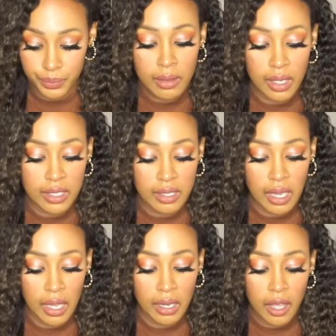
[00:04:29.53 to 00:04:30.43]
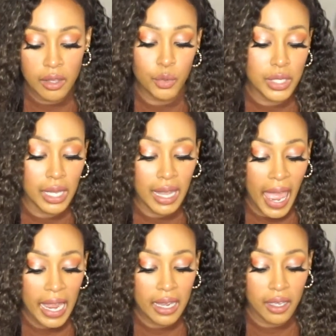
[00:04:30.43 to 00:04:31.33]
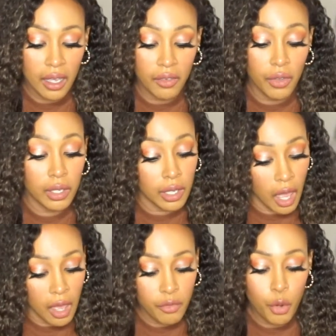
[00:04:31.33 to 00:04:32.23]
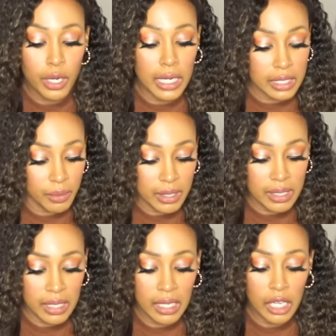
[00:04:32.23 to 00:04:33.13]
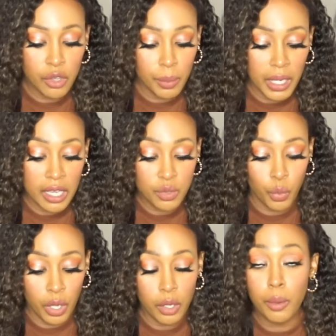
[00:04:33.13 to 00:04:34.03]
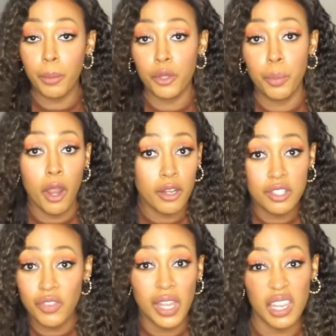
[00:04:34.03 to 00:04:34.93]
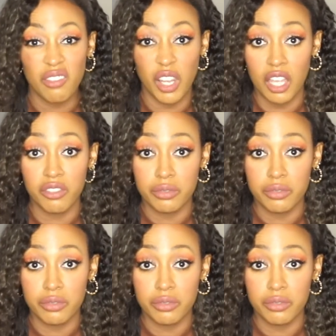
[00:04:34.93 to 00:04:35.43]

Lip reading: They said there was a lack of love or intimacy, either because one or both parties fell out of love.